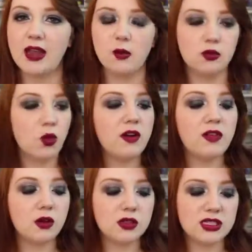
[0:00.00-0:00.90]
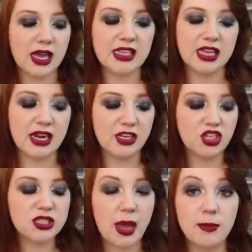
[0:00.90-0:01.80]
It was one of those sites, and it
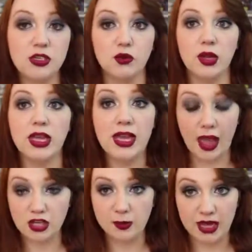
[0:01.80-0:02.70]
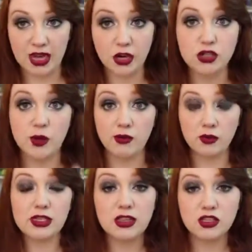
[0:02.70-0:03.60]
just happened to really catch my ear, so I
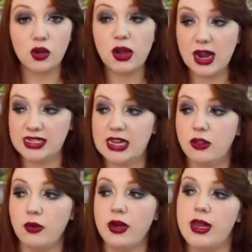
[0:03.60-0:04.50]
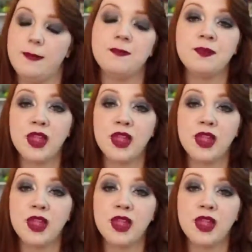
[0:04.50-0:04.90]
wrote down the song, I downloaded it,